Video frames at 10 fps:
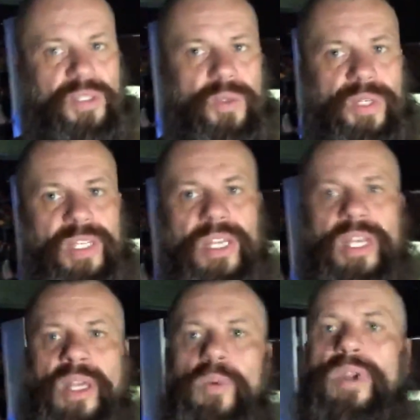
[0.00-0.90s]
doing
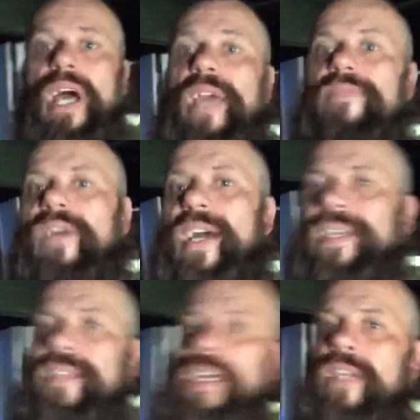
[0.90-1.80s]
what I
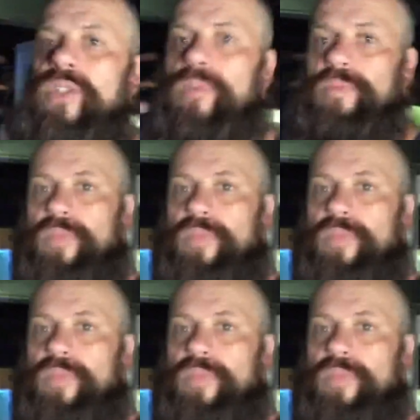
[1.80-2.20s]
find to,